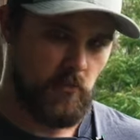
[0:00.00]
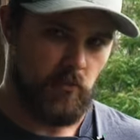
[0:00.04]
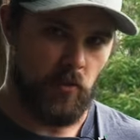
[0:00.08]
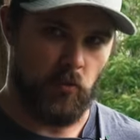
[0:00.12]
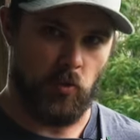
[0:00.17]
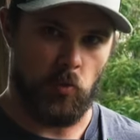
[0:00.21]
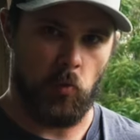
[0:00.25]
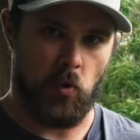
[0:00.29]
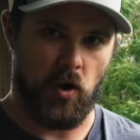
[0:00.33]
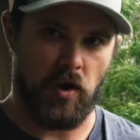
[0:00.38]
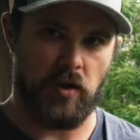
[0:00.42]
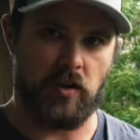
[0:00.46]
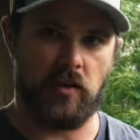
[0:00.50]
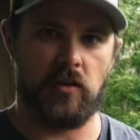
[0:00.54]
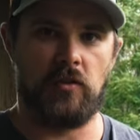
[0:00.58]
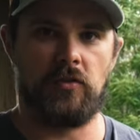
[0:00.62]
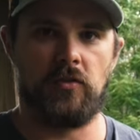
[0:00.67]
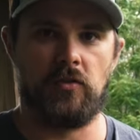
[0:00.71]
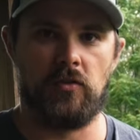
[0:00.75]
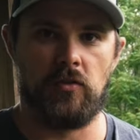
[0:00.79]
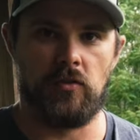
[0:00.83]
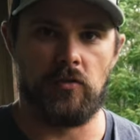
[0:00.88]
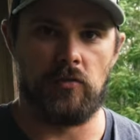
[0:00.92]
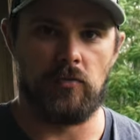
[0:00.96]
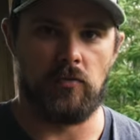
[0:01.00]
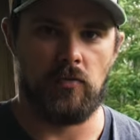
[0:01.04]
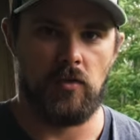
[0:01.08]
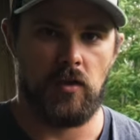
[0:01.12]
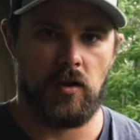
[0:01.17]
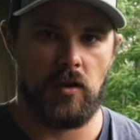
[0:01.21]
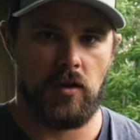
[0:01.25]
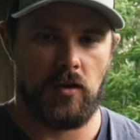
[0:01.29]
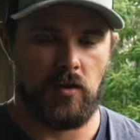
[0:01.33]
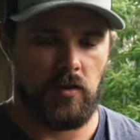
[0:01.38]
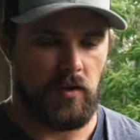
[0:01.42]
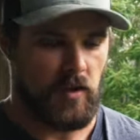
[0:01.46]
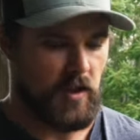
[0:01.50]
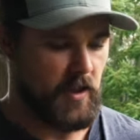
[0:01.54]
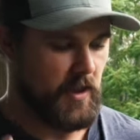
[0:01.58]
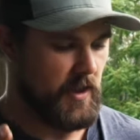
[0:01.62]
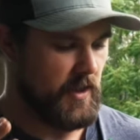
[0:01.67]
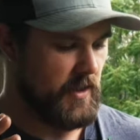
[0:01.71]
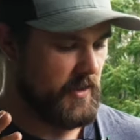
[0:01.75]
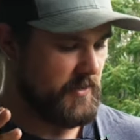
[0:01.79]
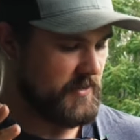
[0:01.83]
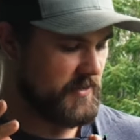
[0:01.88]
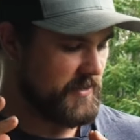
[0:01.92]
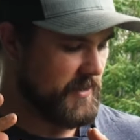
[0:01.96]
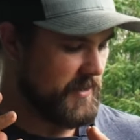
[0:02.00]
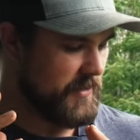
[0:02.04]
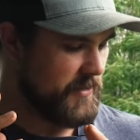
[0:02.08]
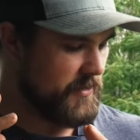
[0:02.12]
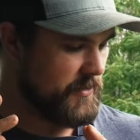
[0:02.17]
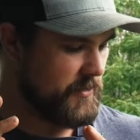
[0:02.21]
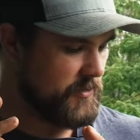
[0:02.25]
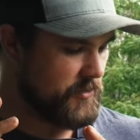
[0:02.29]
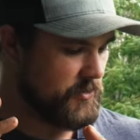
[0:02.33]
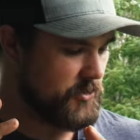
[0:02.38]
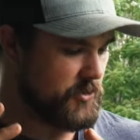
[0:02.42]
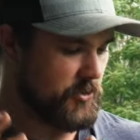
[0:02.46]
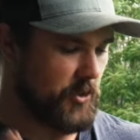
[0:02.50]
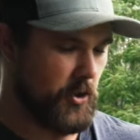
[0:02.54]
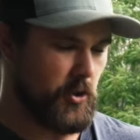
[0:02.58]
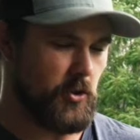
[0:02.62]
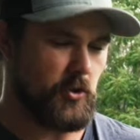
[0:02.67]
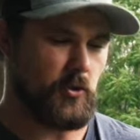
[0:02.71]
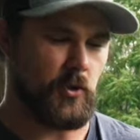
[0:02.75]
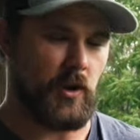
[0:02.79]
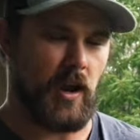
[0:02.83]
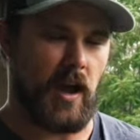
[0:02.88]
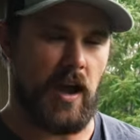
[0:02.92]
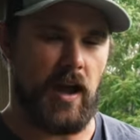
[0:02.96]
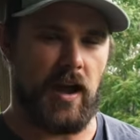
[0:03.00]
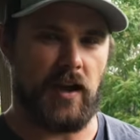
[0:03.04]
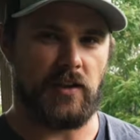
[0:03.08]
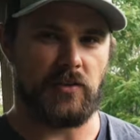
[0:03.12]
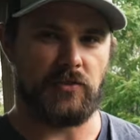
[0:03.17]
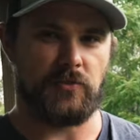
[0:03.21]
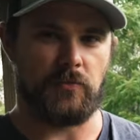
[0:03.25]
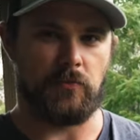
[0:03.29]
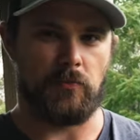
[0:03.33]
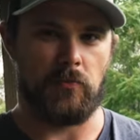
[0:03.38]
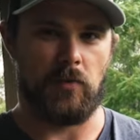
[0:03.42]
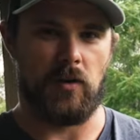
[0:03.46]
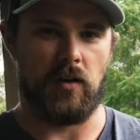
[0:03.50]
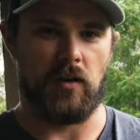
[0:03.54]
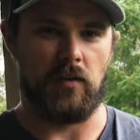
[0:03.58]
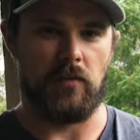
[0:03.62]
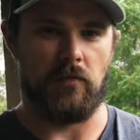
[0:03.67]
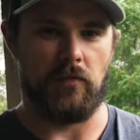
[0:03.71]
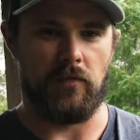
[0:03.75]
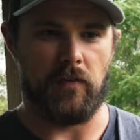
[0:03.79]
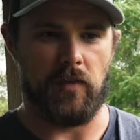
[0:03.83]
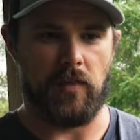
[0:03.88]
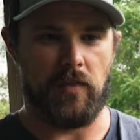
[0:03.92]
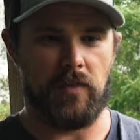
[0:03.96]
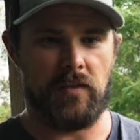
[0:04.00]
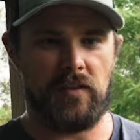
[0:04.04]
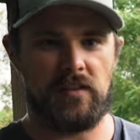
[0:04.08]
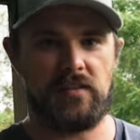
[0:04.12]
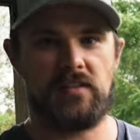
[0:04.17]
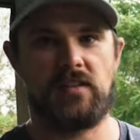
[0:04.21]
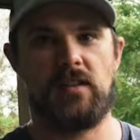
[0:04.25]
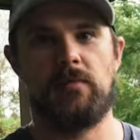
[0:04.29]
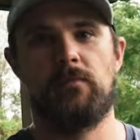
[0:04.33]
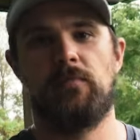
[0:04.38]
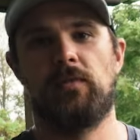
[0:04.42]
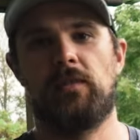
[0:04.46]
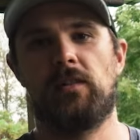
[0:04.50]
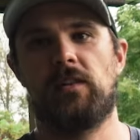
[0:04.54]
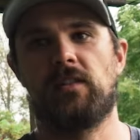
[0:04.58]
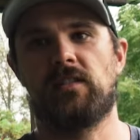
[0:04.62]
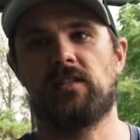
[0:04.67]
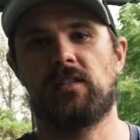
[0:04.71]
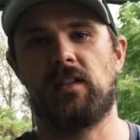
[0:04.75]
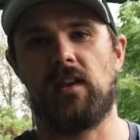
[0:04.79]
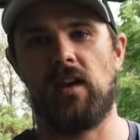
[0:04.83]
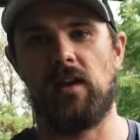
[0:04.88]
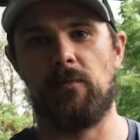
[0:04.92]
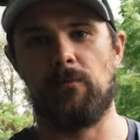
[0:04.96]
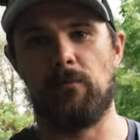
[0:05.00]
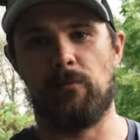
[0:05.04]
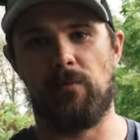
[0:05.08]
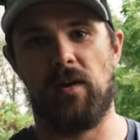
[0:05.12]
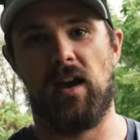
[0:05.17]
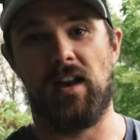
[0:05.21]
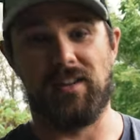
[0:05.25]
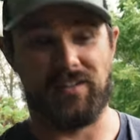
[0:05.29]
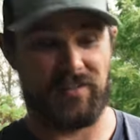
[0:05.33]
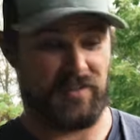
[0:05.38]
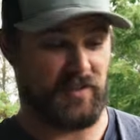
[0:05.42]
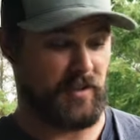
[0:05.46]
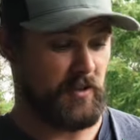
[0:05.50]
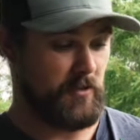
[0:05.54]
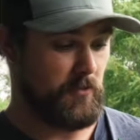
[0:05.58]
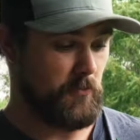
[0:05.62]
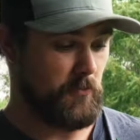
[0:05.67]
What we wanted to do is show you guys one of the simplest and best